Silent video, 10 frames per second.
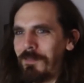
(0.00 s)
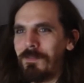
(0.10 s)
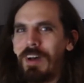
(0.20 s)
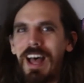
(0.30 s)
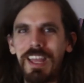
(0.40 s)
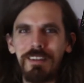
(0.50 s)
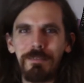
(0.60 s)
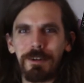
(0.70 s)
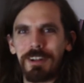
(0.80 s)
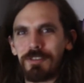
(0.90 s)
vying
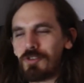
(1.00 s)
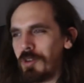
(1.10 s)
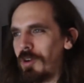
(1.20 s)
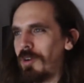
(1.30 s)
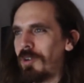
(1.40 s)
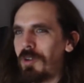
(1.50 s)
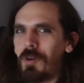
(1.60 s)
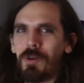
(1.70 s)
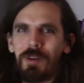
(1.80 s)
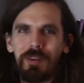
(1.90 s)
for control
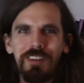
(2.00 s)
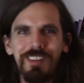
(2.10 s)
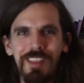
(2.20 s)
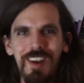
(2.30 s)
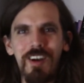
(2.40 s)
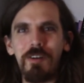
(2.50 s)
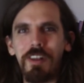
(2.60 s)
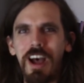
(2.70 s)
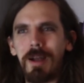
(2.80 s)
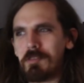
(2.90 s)
or their
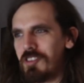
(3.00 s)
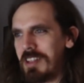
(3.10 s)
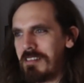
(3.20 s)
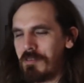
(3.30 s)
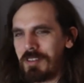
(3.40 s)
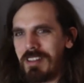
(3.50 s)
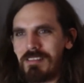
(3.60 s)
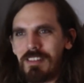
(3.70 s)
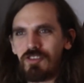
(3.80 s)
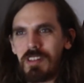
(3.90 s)
own options or
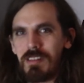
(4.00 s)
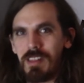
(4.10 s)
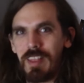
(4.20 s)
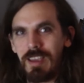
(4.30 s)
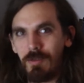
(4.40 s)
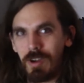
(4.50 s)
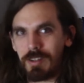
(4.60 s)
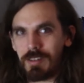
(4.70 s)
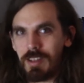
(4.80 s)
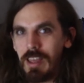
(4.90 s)
decisions that they
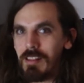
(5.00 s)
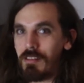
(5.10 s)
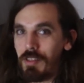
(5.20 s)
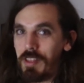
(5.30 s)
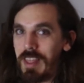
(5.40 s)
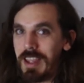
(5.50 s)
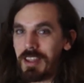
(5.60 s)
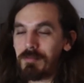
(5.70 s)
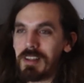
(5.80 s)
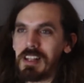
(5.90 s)
want so that they
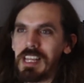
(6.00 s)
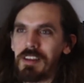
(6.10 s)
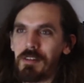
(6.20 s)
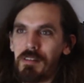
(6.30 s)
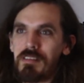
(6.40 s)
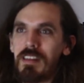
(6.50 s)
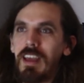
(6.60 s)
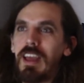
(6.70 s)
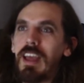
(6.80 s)
can be leaders,